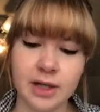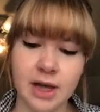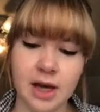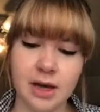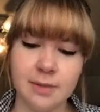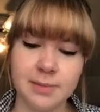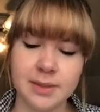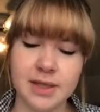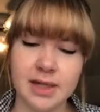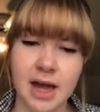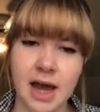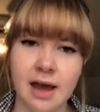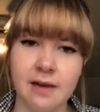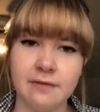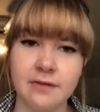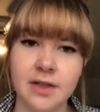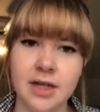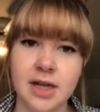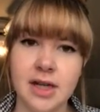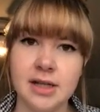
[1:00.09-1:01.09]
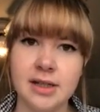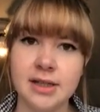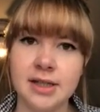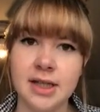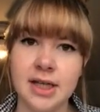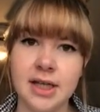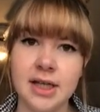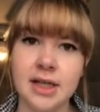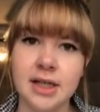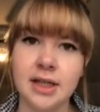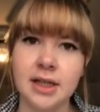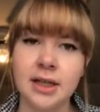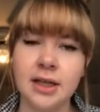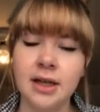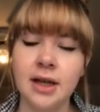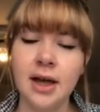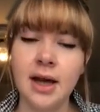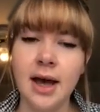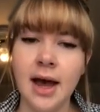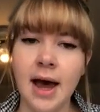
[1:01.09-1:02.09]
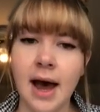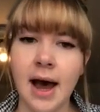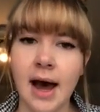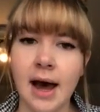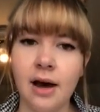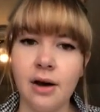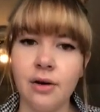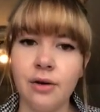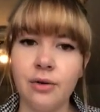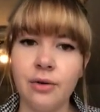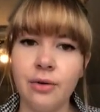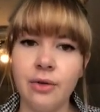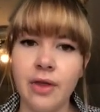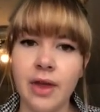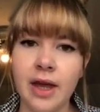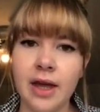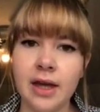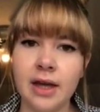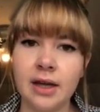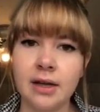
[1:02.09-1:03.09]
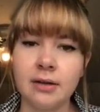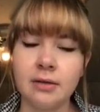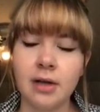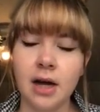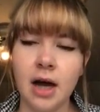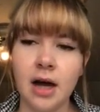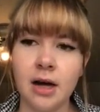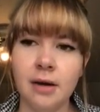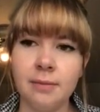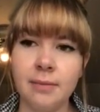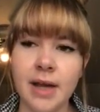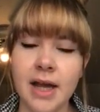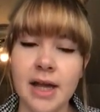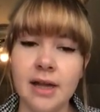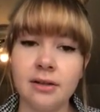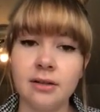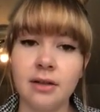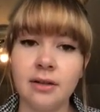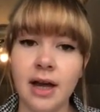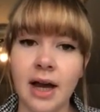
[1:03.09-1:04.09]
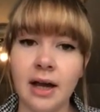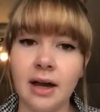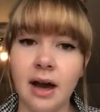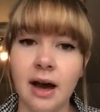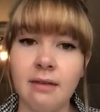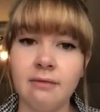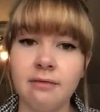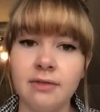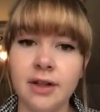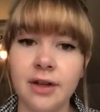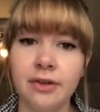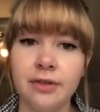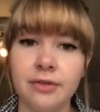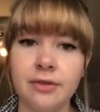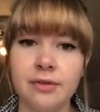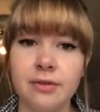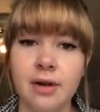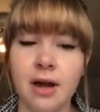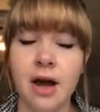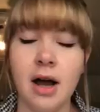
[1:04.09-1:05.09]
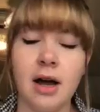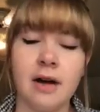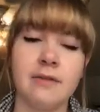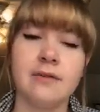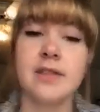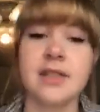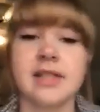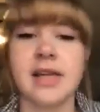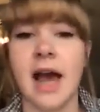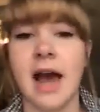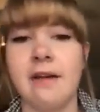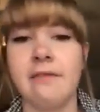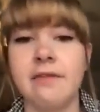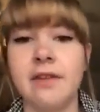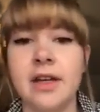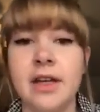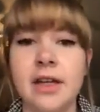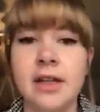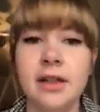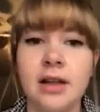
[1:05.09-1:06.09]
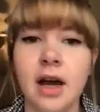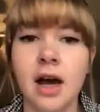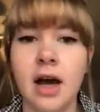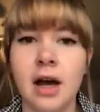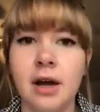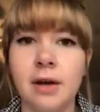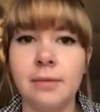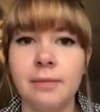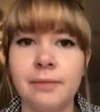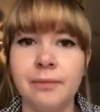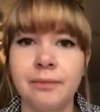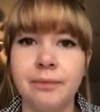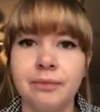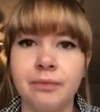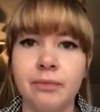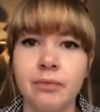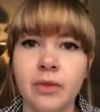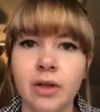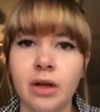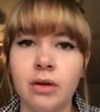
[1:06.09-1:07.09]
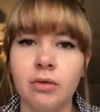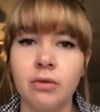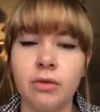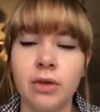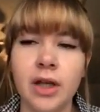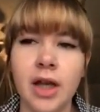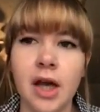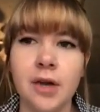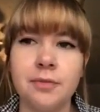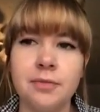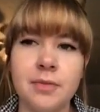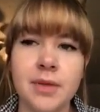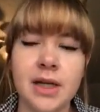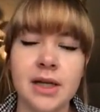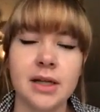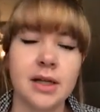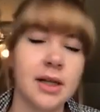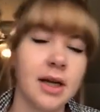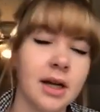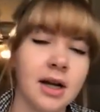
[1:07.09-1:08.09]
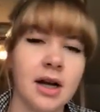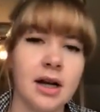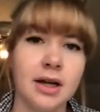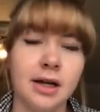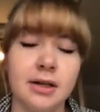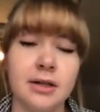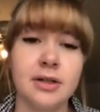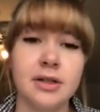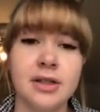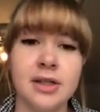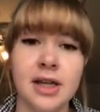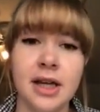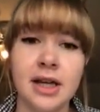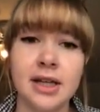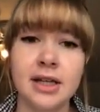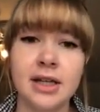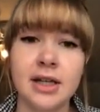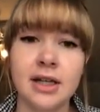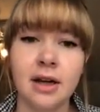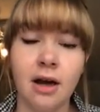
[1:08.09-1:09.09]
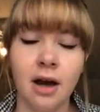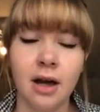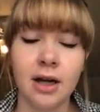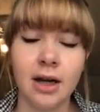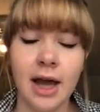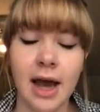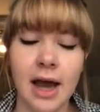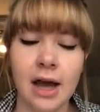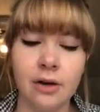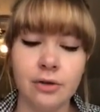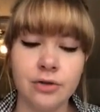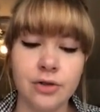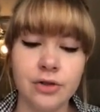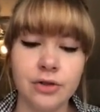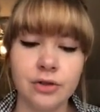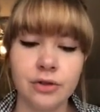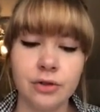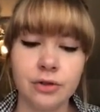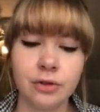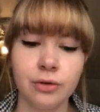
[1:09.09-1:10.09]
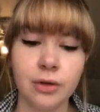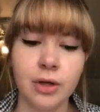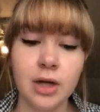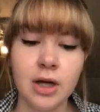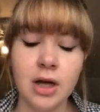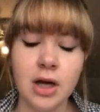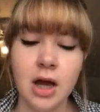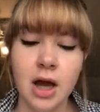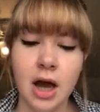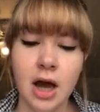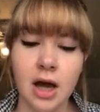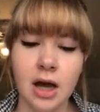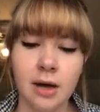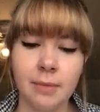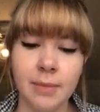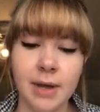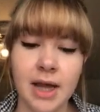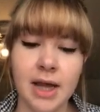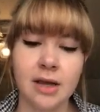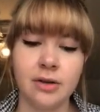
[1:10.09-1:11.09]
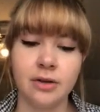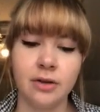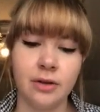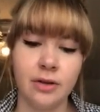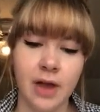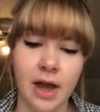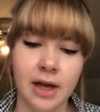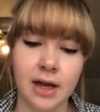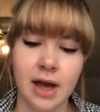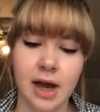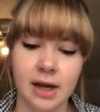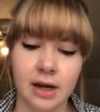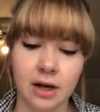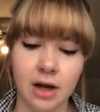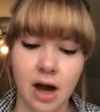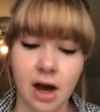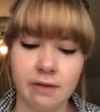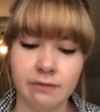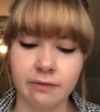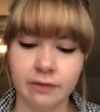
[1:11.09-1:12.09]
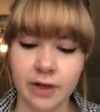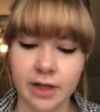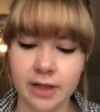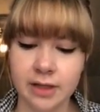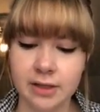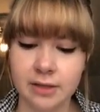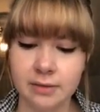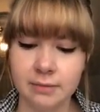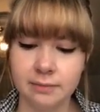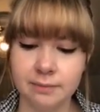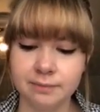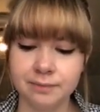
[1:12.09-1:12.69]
get upstaffed, and seeing how they handle that conflict of staffing really helped me get an understanding on how to handle that kind of conflict.